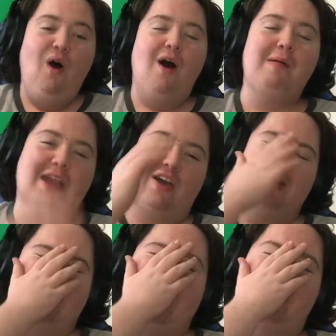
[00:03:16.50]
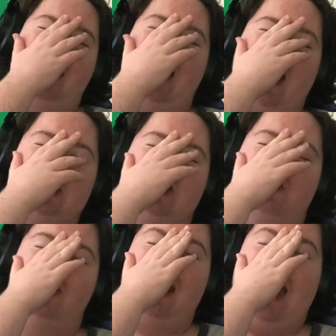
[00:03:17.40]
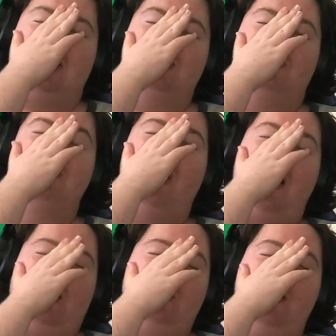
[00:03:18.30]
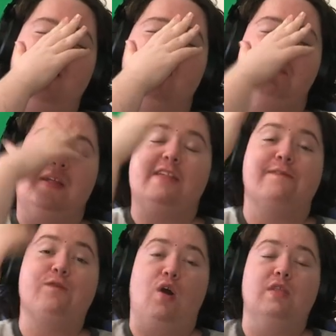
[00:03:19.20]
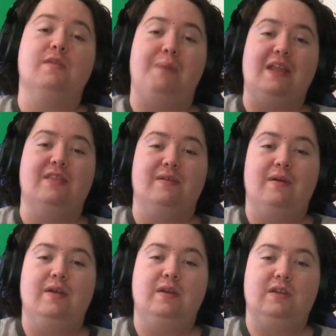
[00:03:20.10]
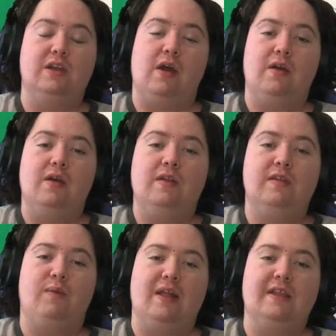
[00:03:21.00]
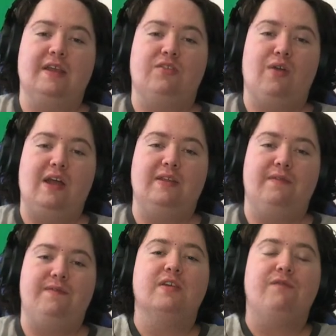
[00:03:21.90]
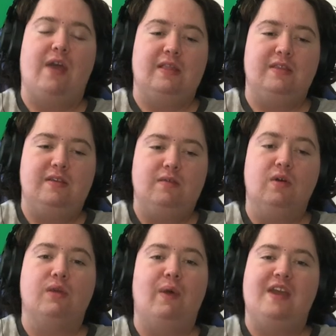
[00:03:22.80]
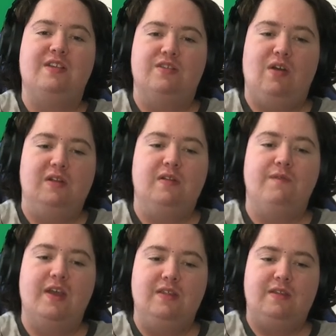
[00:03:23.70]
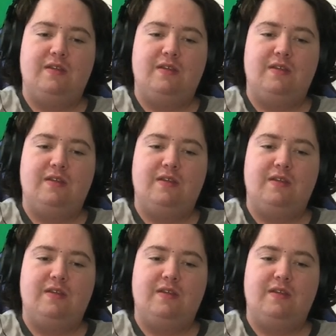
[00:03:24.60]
Oh my God, are they gonna actually do an actual trial with Mister Frond being the, you know, the one that they're trying to defend. Well, the way he's just trying to defend.